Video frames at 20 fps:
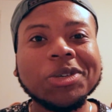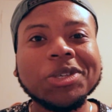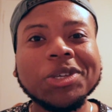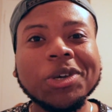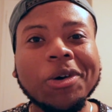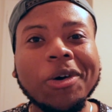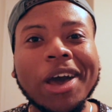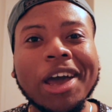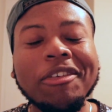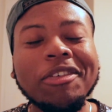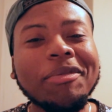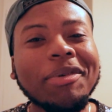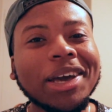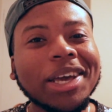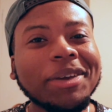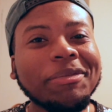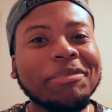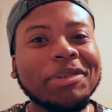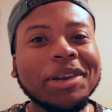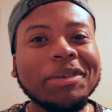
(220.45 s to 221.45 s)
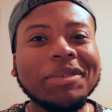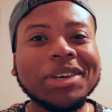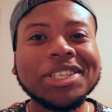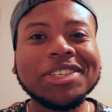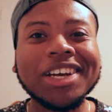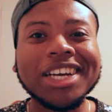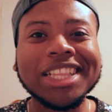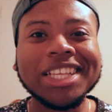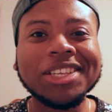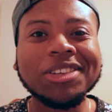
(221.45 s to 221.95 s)
So everybody pretty much
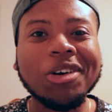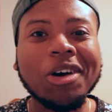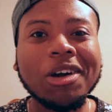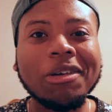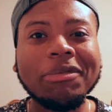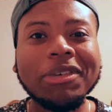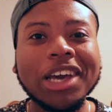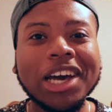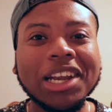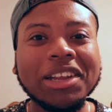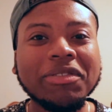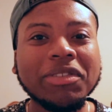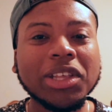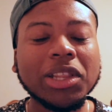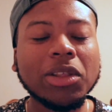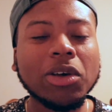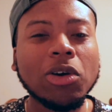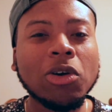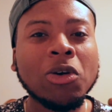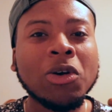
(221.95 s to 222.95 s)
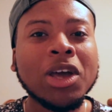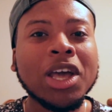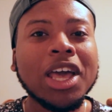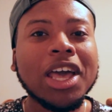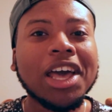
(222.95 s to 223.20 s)
tried to talk me out of it though,